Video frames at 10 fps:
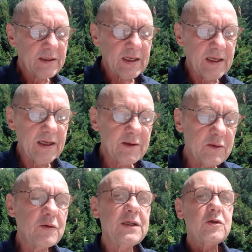So, and
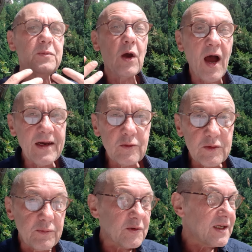you need to be
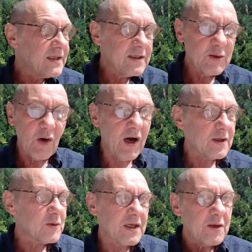100% in your
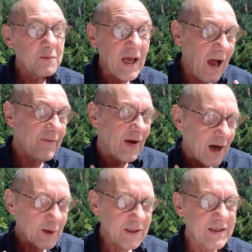heart. You cannot be
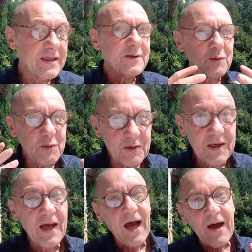half-hearted into the
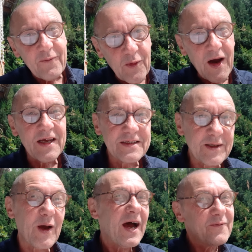half-wise,
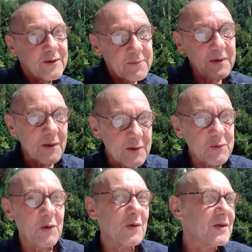
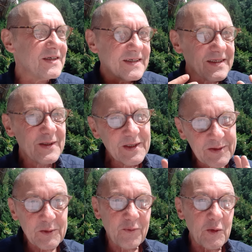half-spiritual.
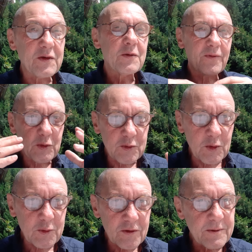So for the
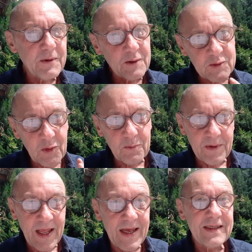total spiritual,
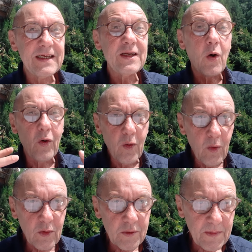blend and in
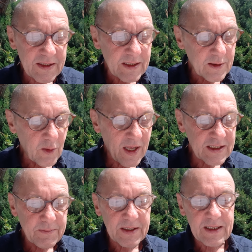all the material
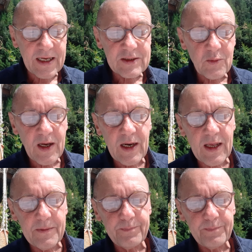aspect as well.